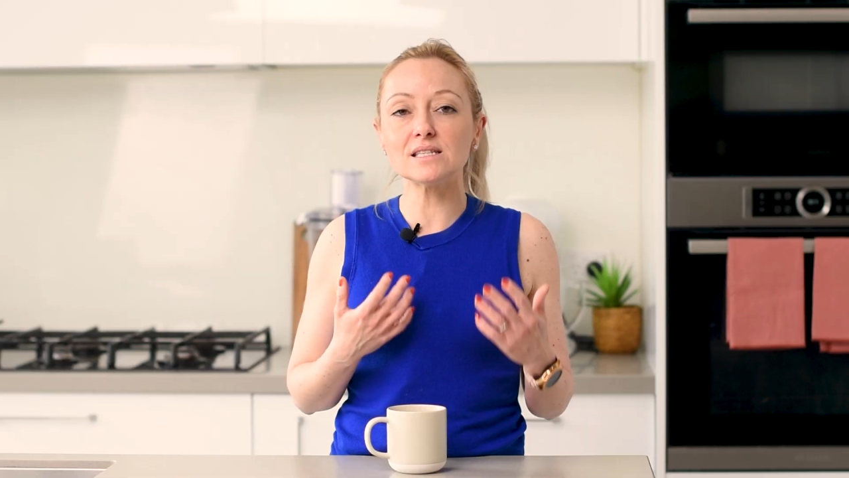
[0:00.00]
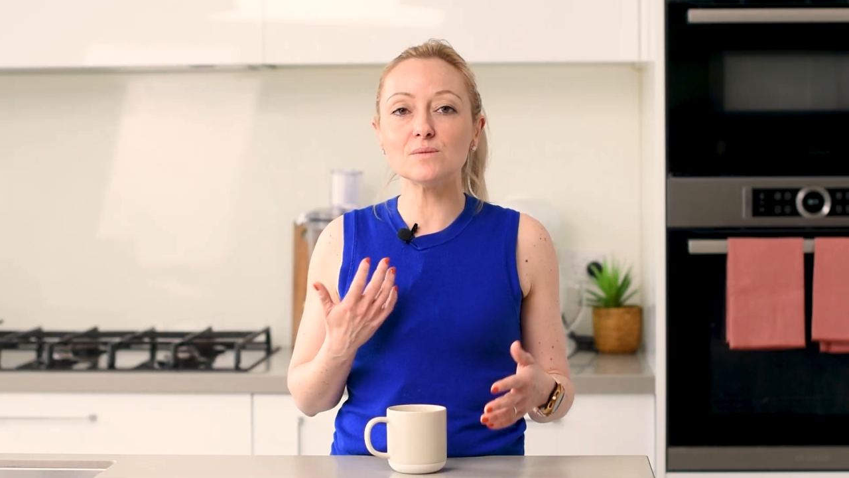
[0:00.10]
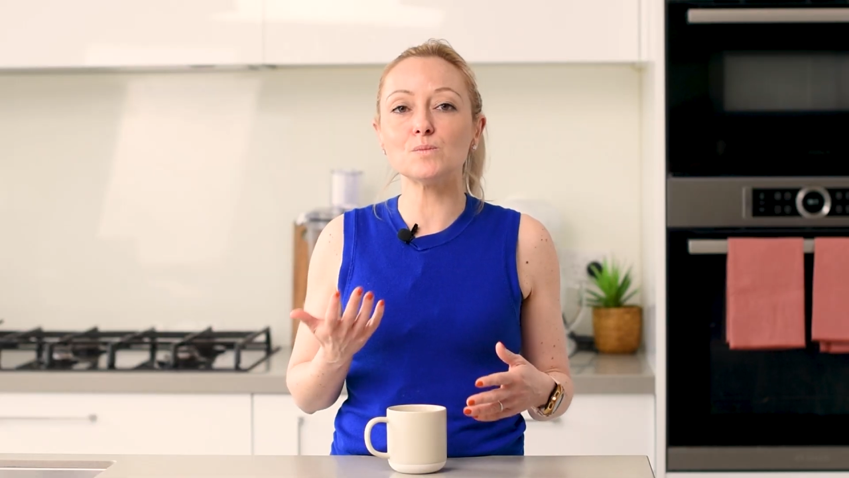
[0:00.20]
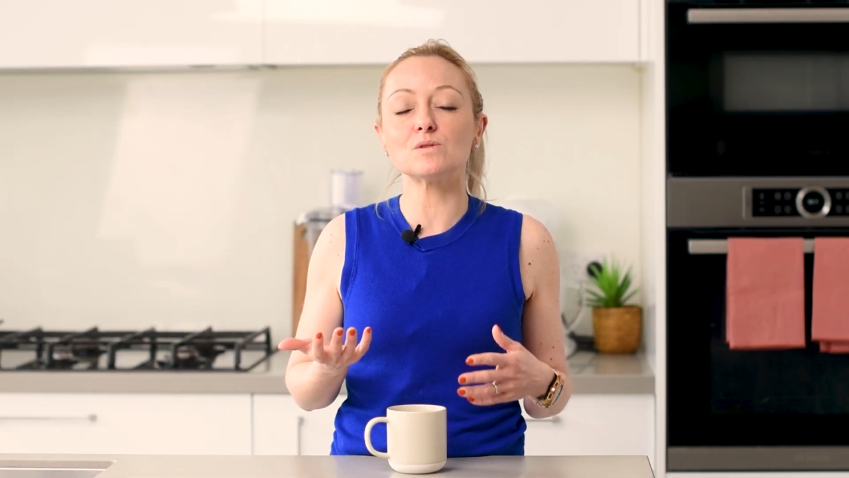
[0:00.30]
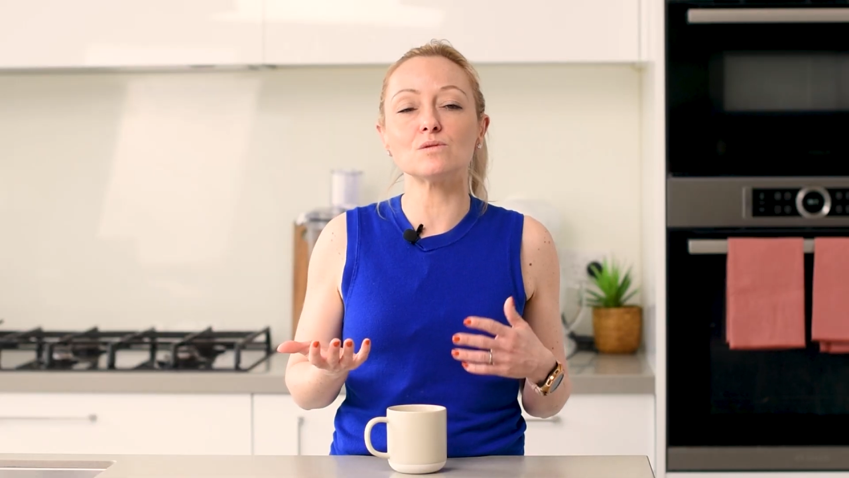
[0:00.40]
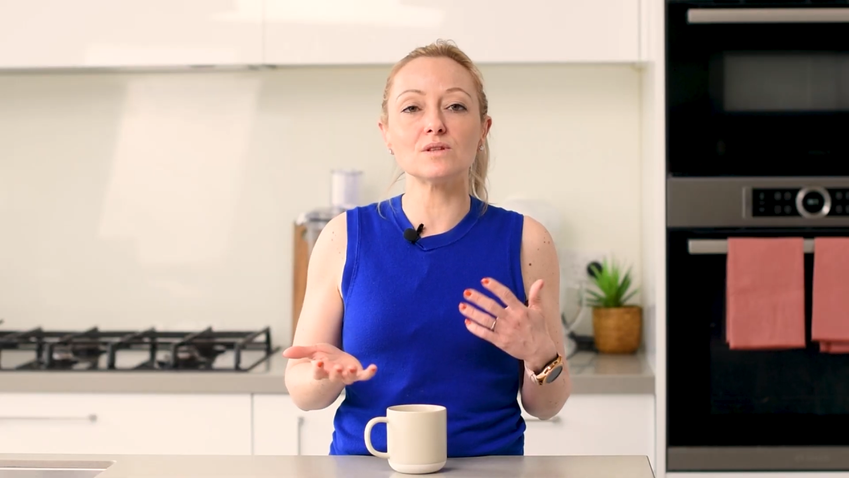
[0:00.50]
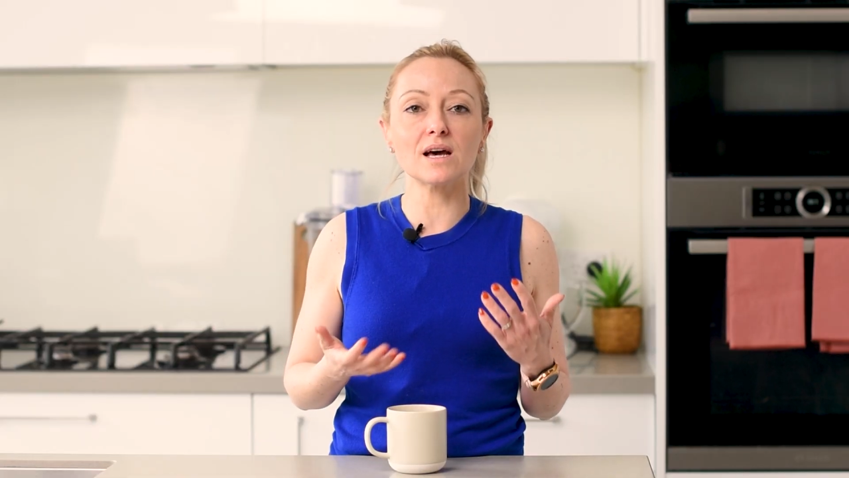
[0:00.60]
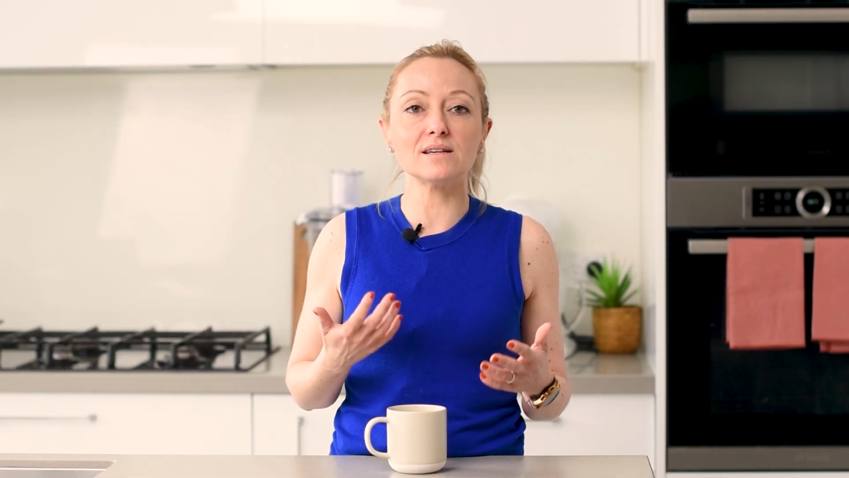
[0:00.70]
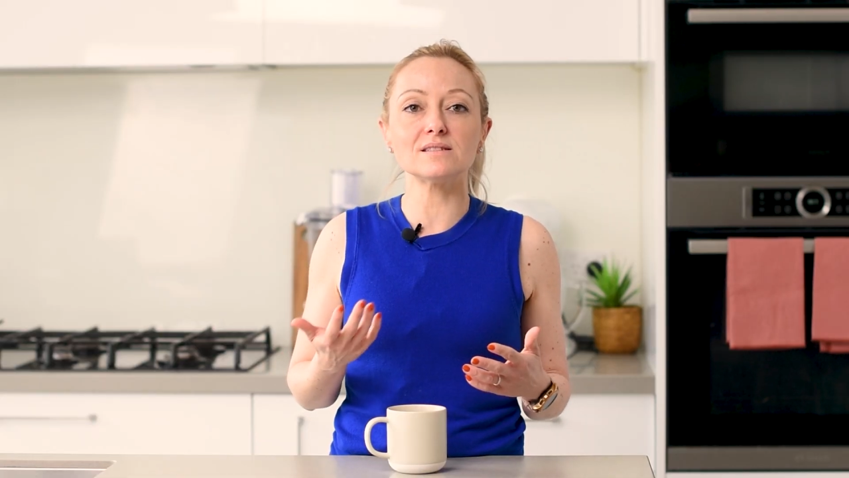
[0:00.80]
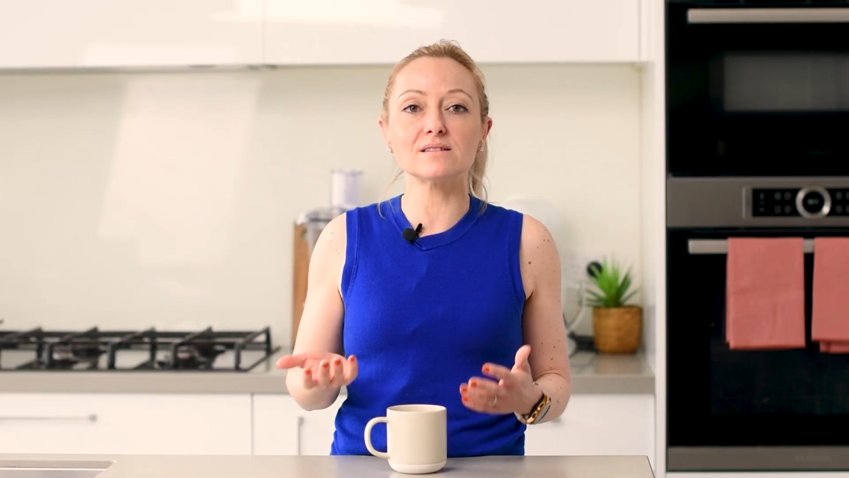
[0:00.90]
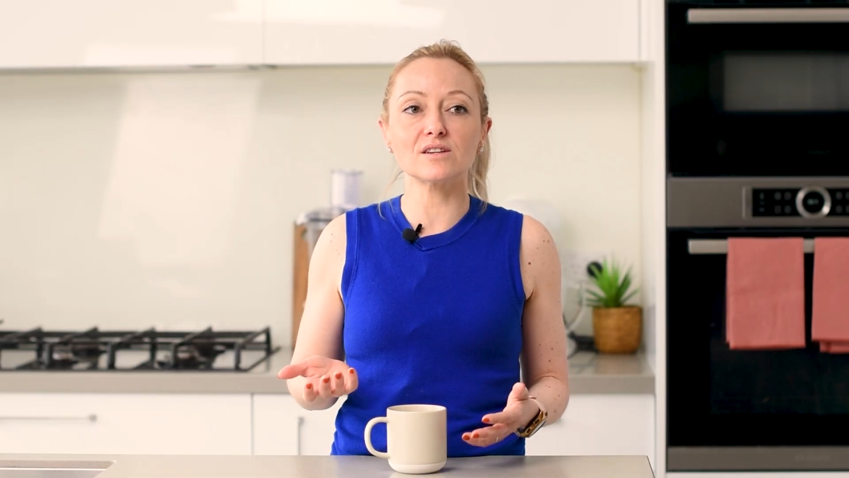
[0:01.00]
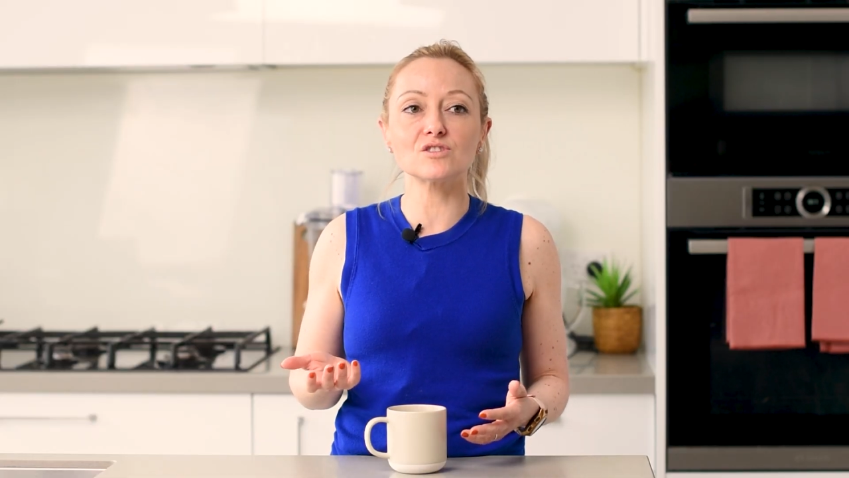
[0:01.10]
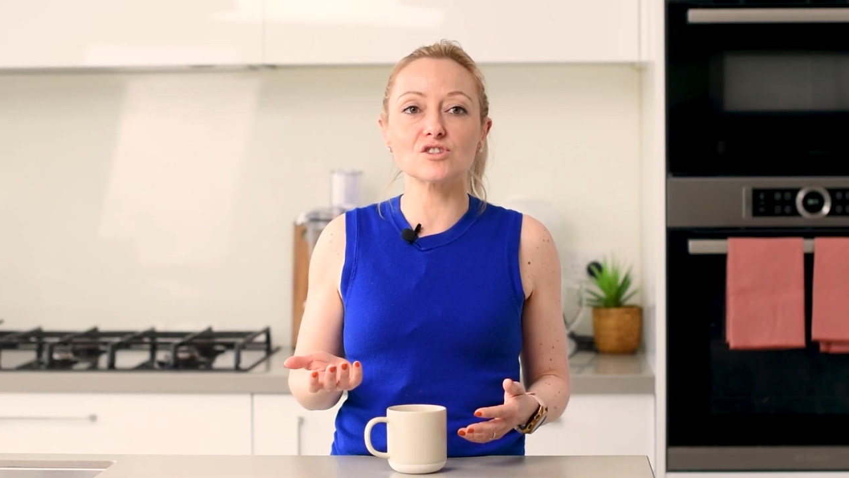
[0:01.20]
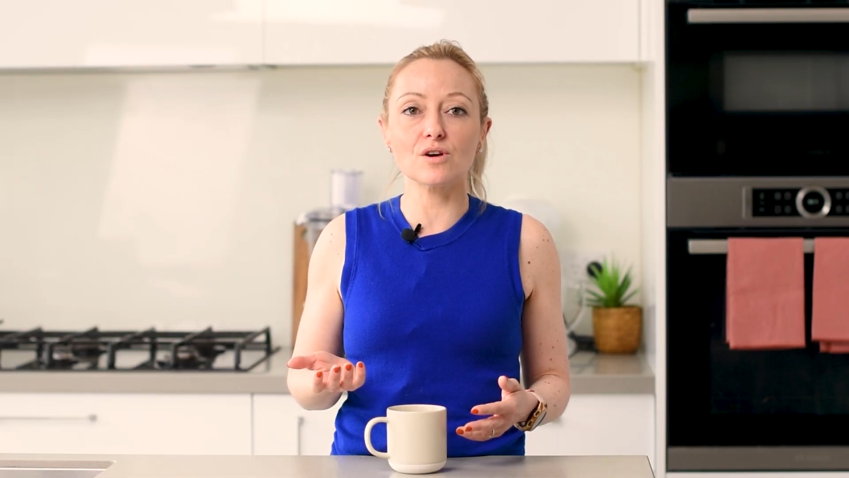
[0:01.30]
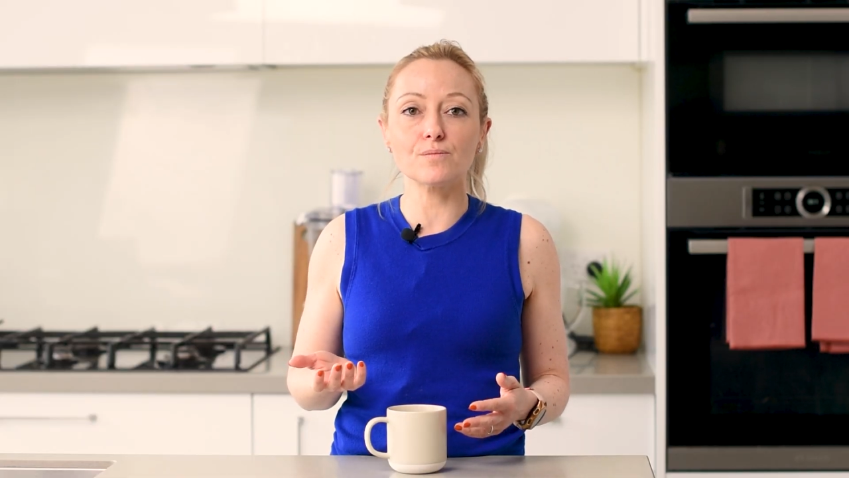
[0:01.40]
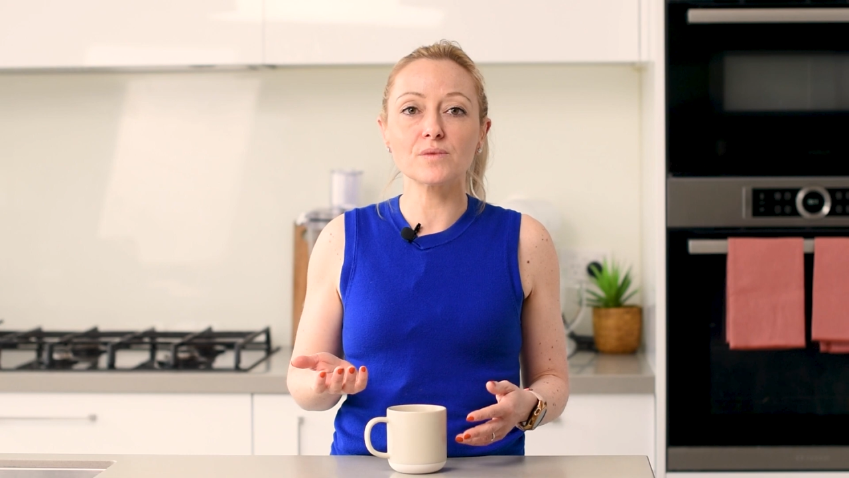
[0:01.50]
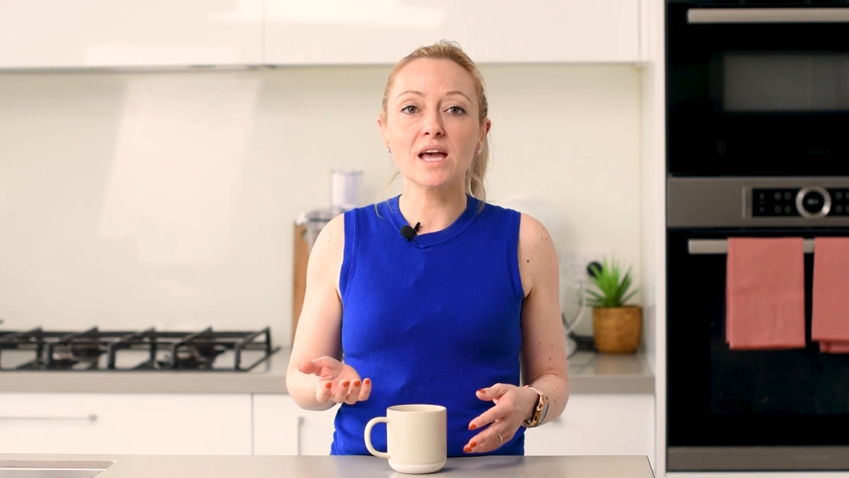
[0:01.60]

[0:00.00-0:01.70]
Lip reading: keeps a nice texture.